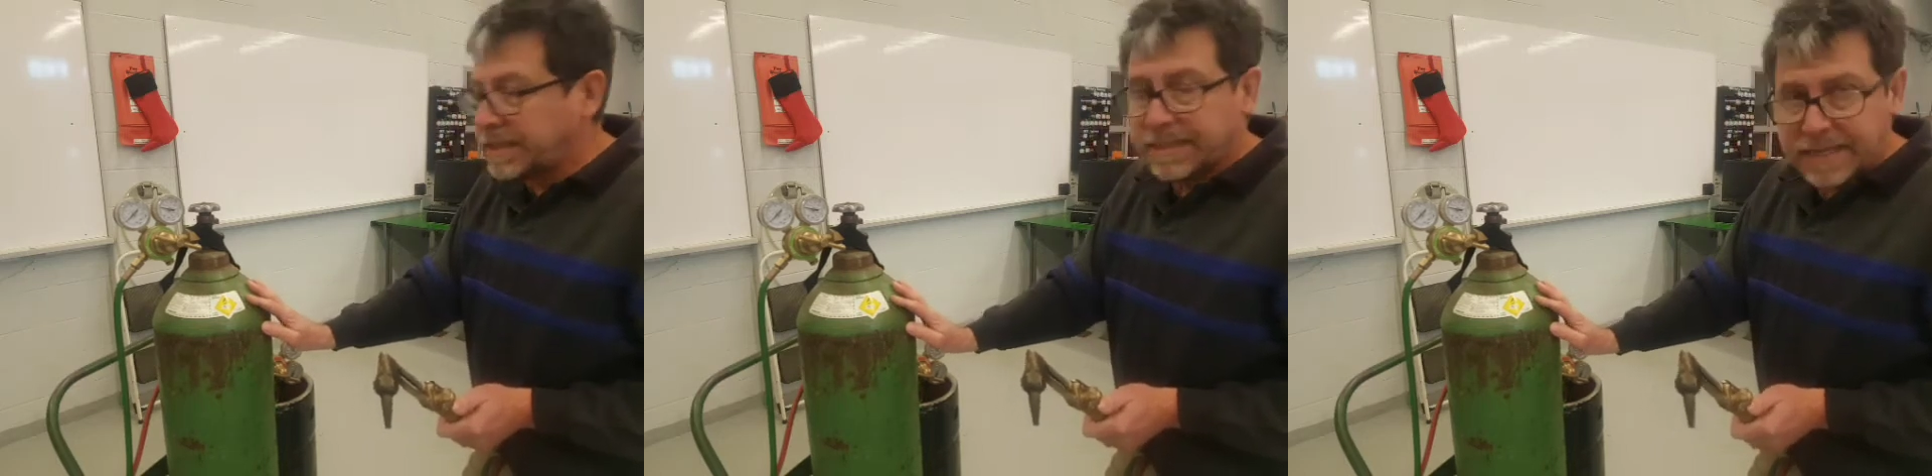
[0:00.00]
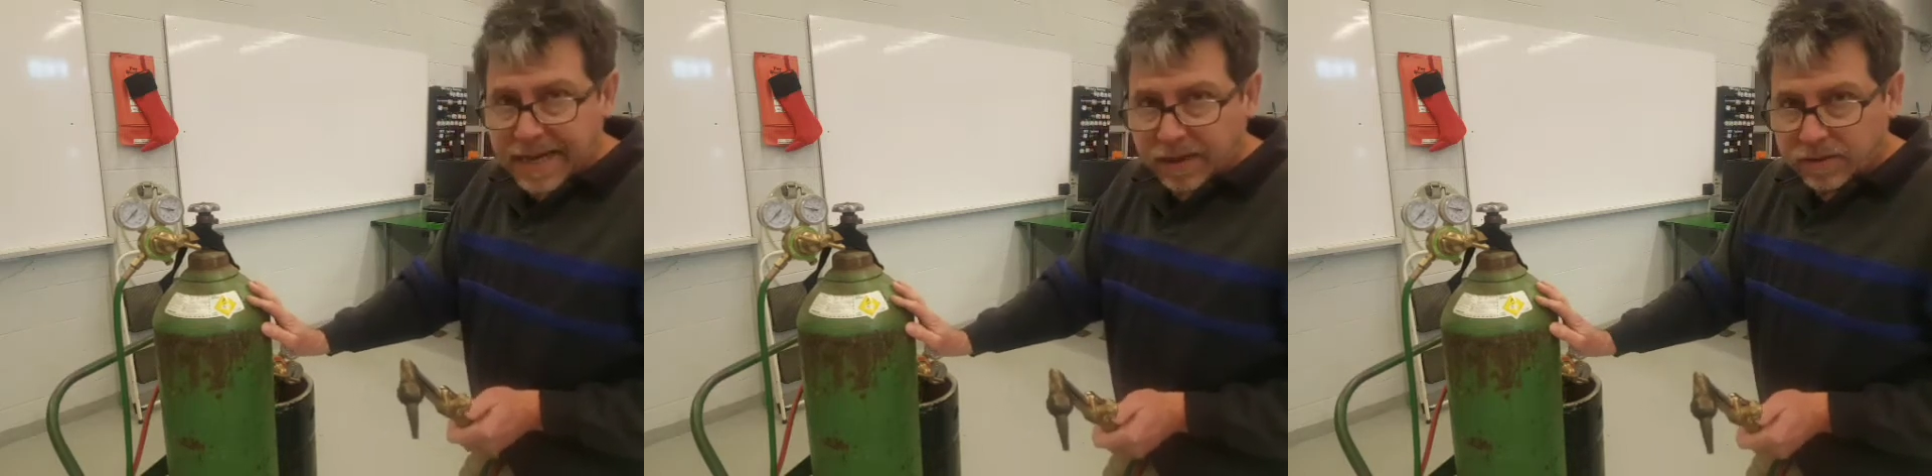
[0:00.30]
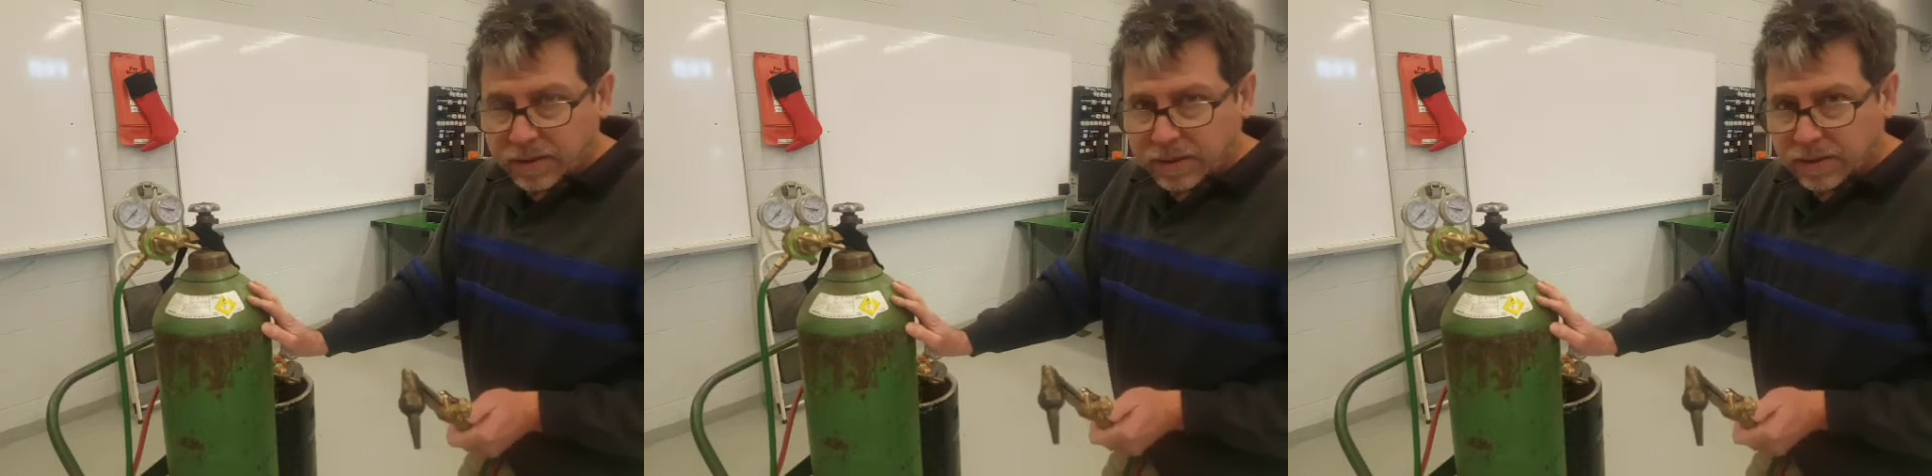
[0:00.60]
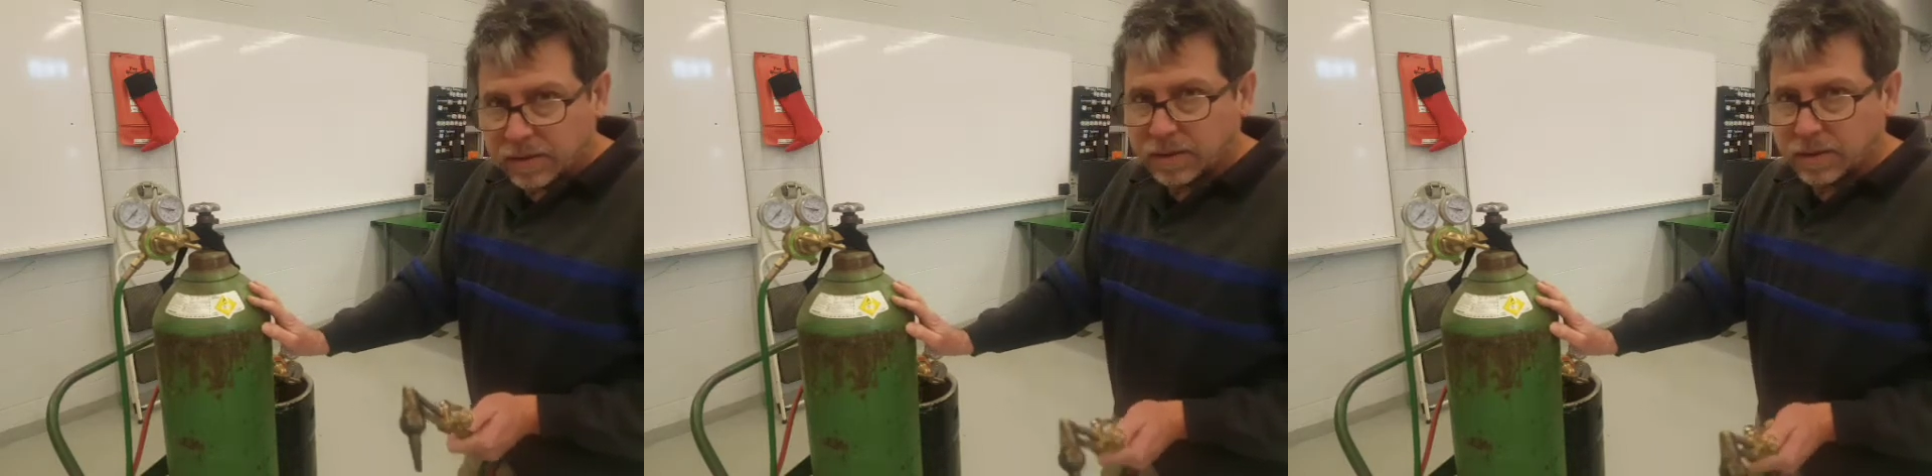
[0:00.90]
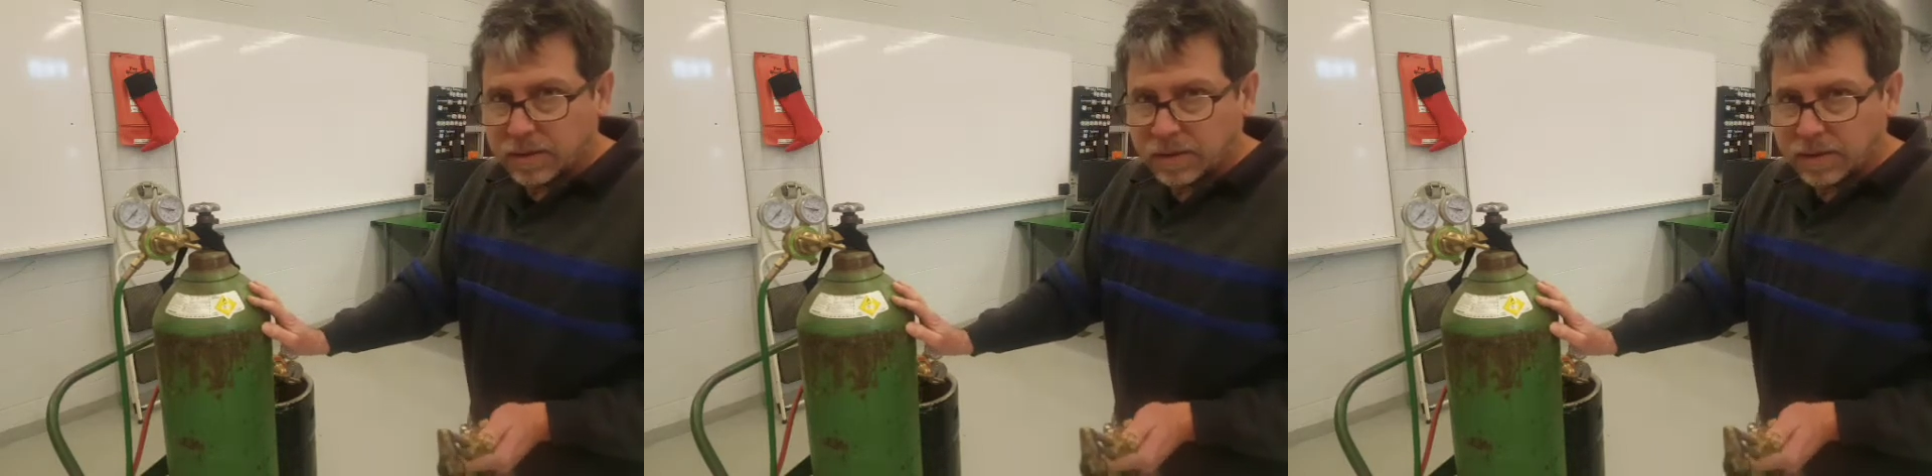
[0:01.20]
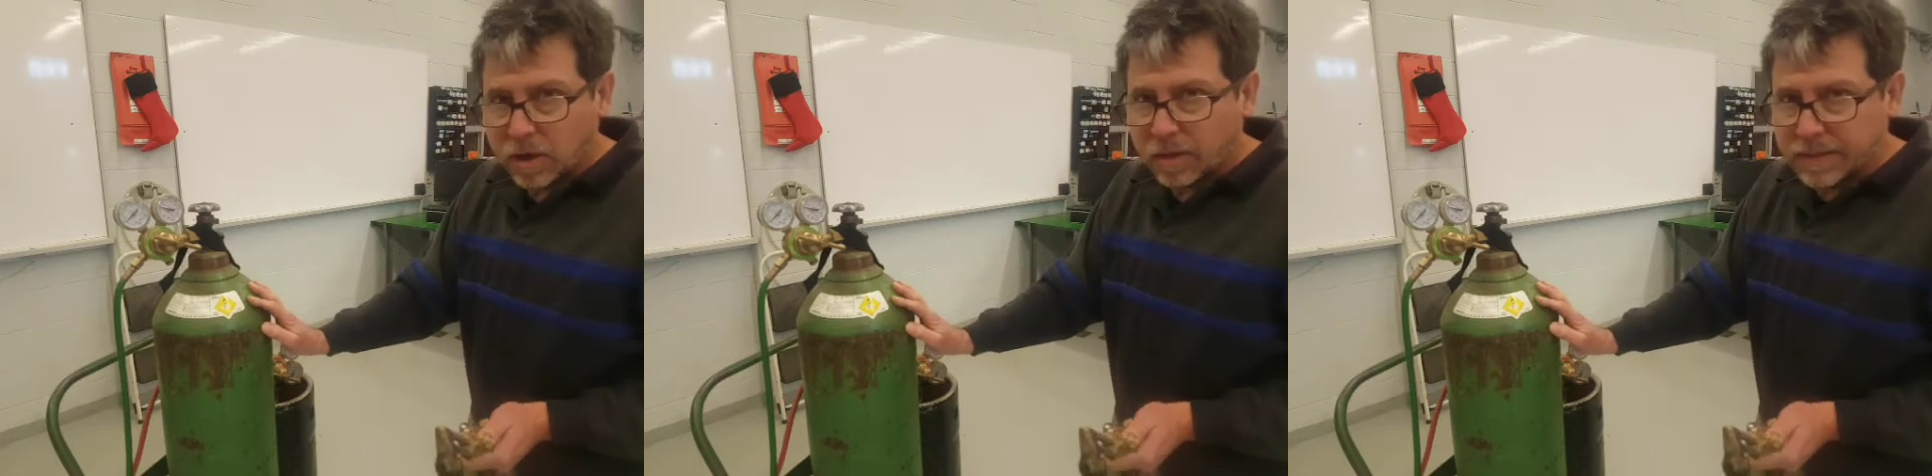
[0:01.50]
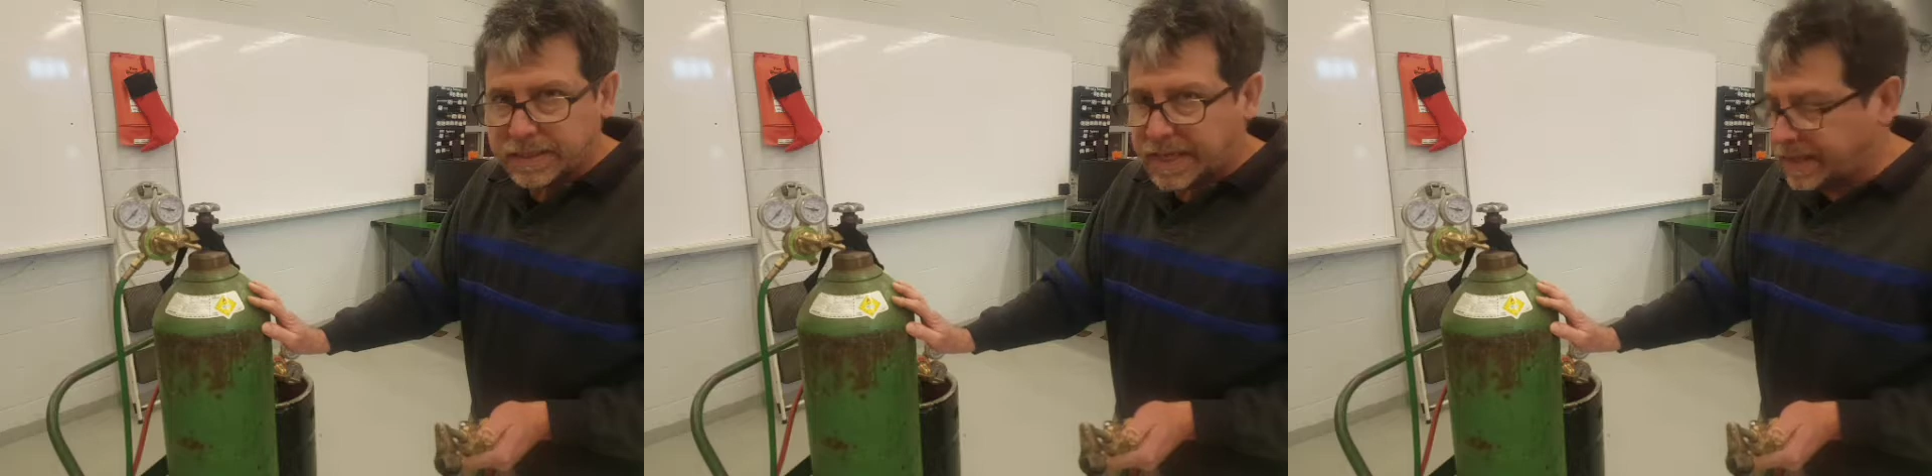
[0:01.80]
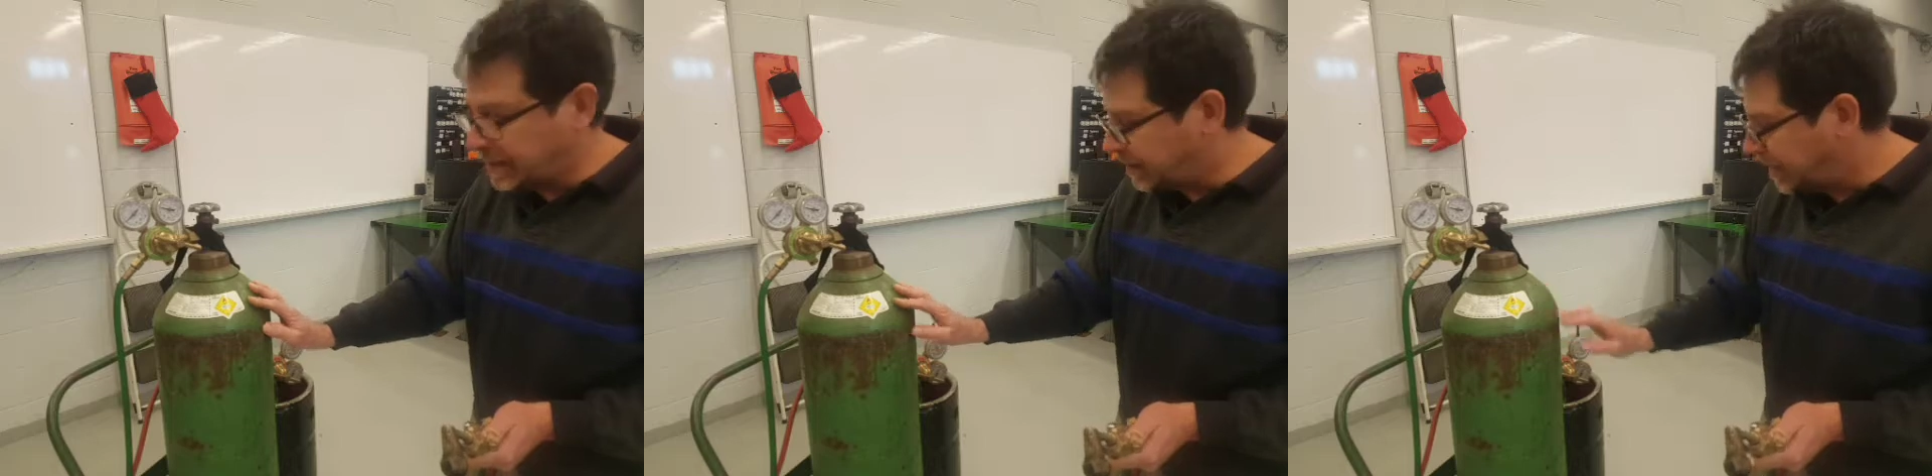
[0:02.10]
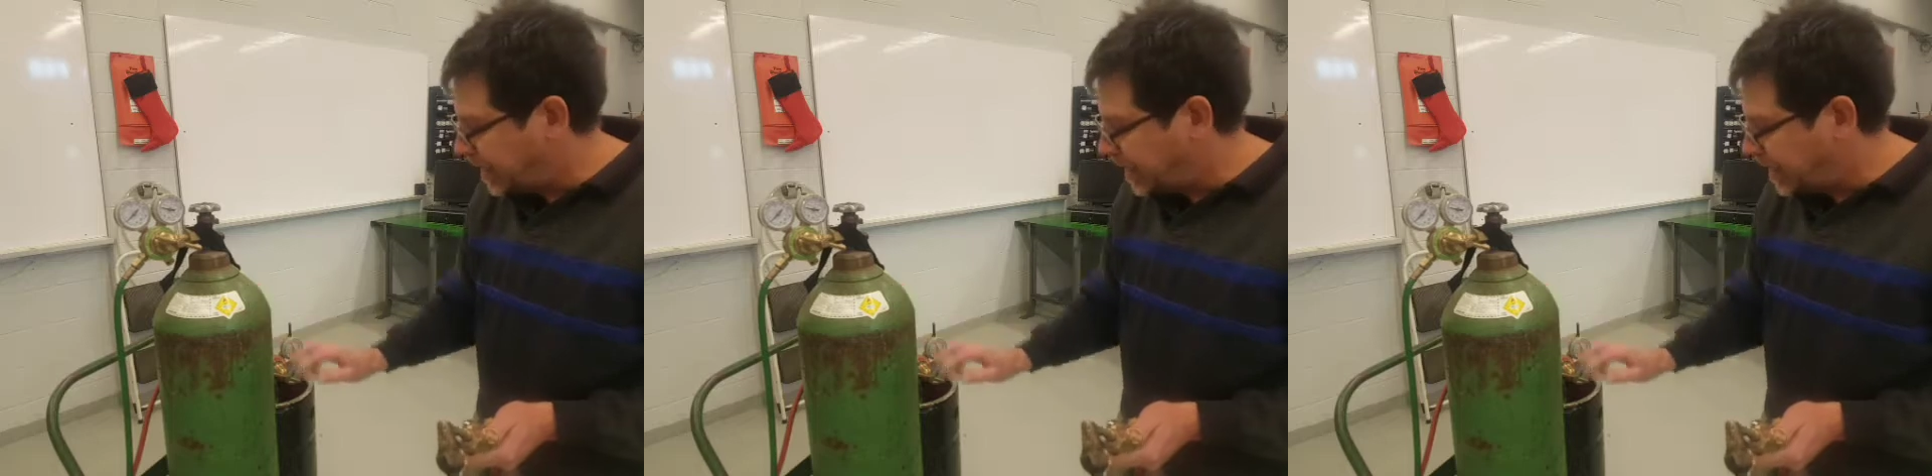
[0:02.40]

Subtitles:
these down, the common saying is